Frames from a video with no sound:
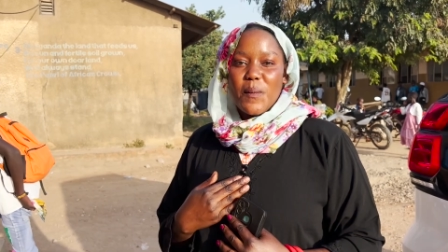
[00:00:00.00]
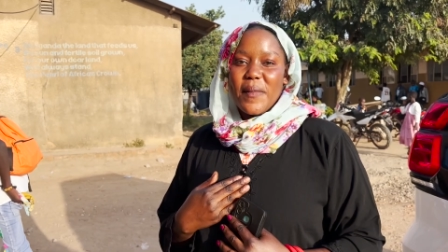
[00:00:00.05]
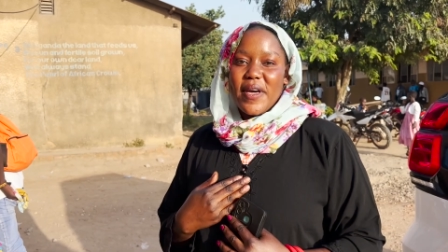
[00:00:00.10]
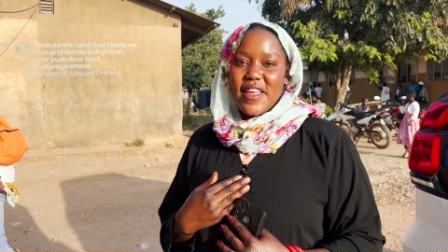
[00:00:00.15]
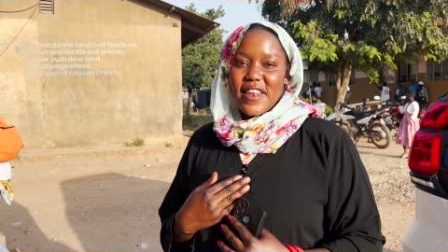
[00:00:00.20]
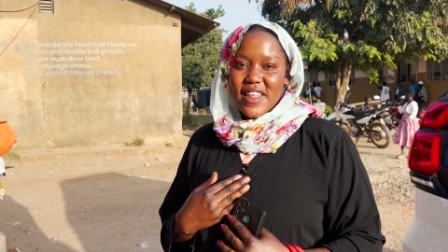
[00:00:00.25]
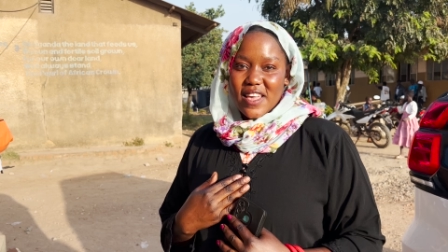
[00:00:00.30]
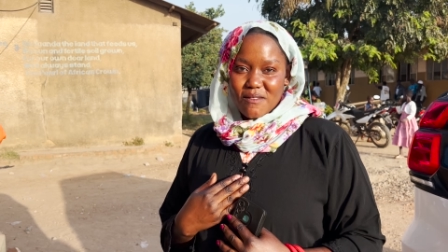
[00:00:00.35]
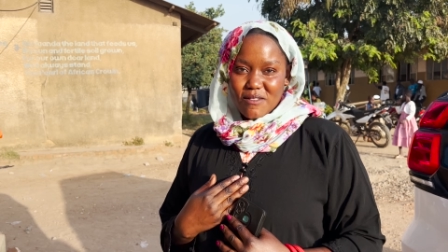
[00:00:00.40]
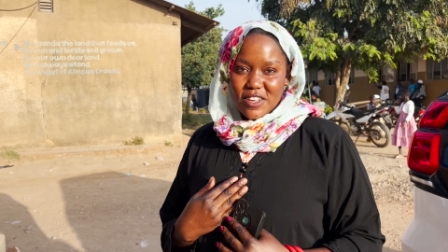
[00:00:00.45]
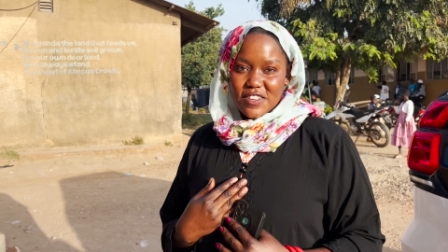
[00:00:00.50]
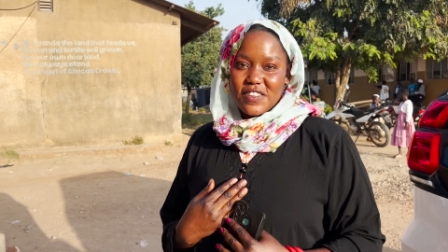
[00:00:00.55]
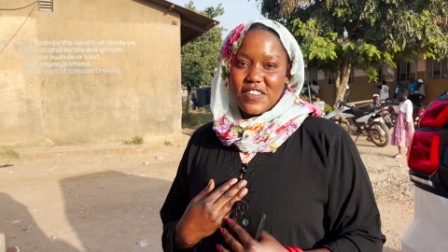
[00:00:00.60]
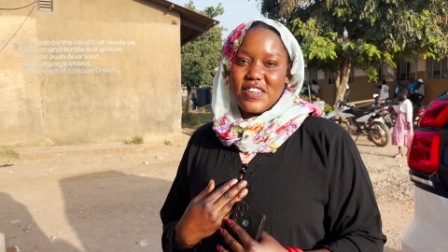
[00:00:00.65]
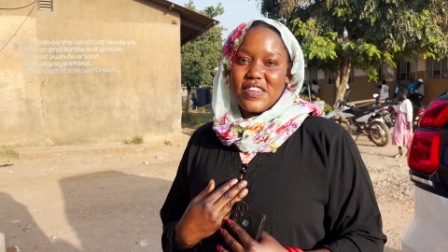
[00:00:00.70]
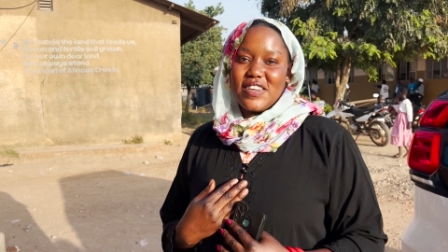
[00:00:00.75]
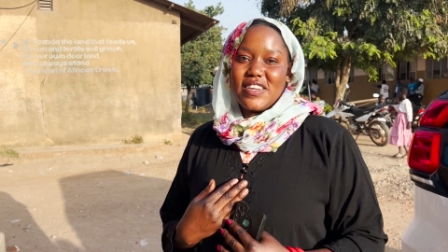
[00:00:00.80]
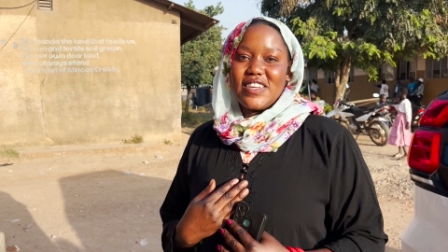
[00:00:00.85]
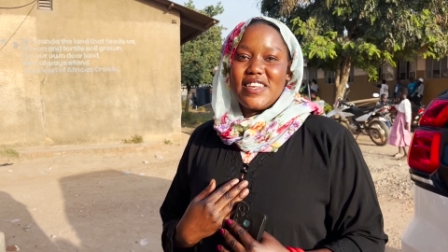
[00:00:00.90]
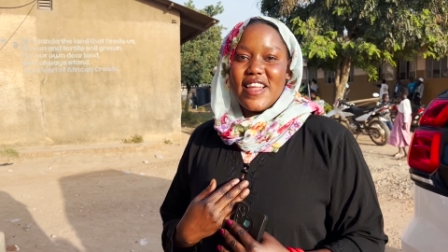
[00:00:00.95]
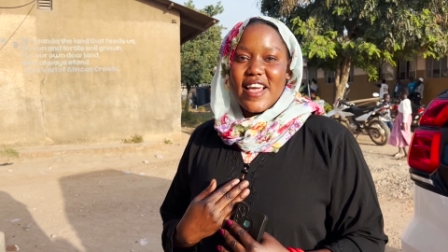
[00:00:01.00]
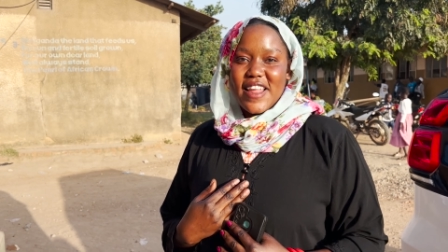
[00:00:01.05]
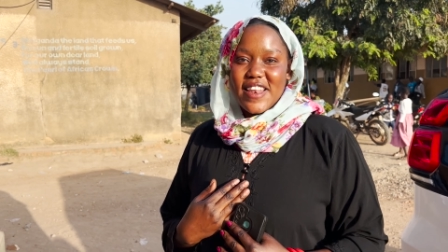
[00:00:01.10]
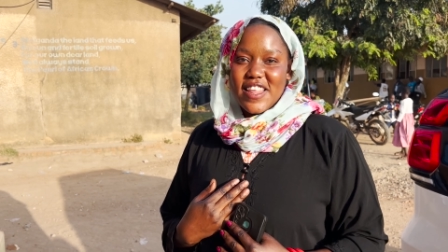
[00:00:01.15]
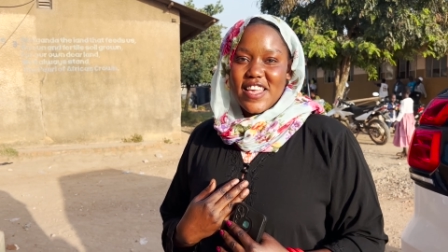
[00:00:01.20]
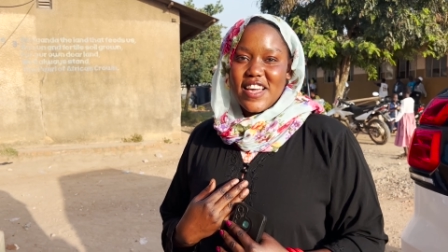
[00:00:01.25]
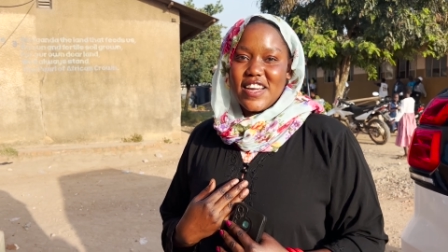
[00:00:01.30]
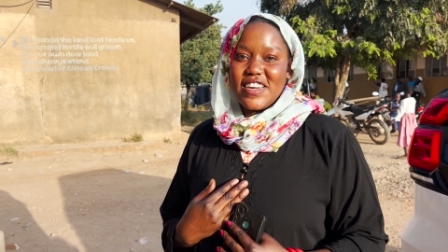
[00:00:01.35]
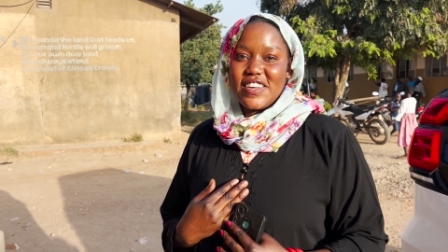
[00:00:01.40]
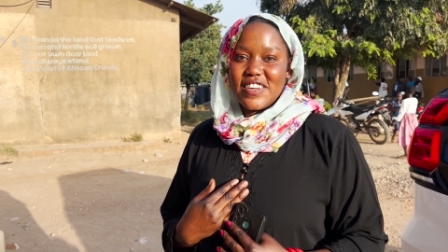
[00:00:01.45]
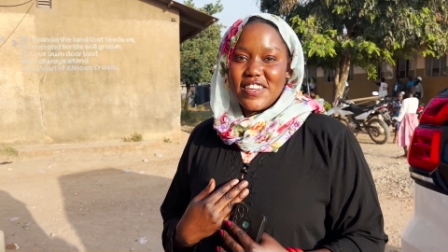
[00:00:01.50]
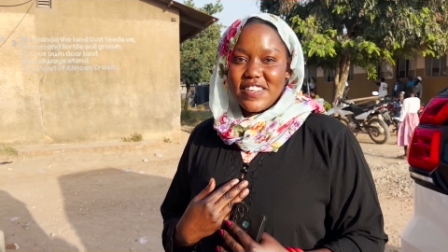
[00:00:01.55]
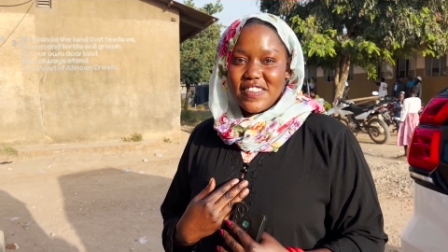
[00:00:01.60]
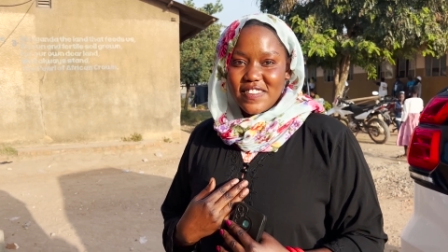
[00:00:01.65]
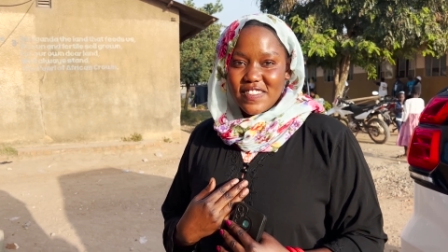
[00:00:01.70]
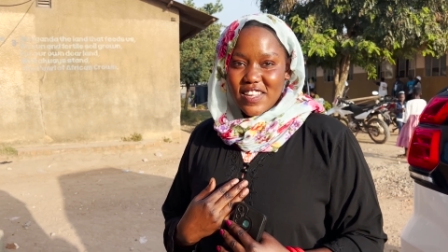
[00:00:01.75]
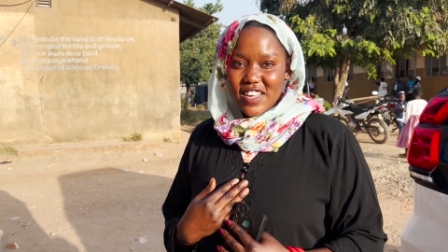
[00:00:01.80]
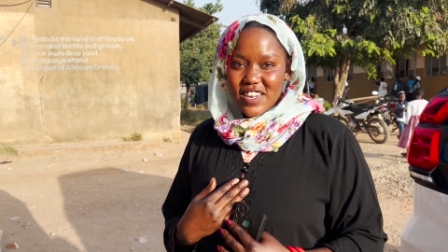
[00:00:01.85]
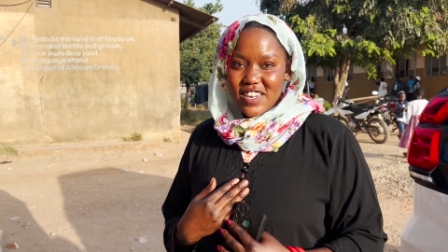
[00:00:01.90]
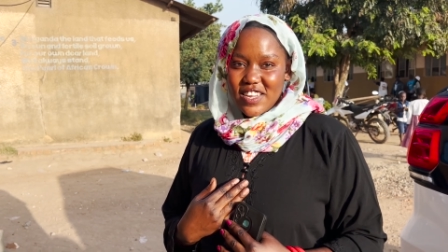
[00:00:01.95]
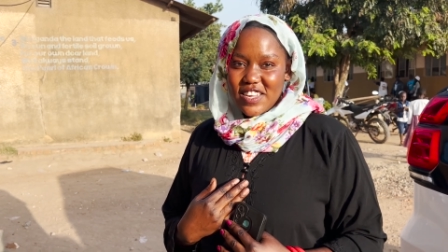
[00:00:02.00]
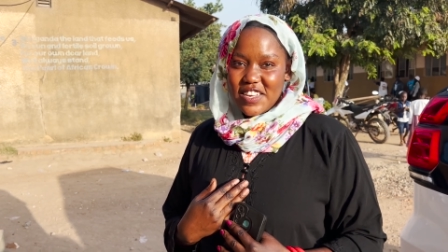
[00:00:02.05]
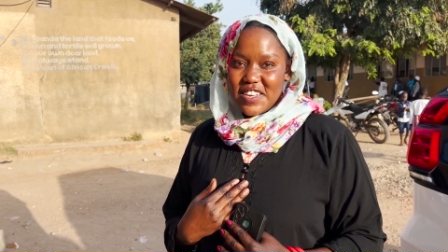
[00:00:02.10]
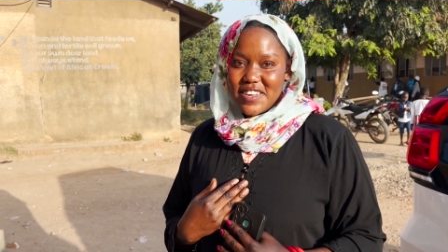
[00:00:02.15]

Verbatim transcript: name is Nania Christine.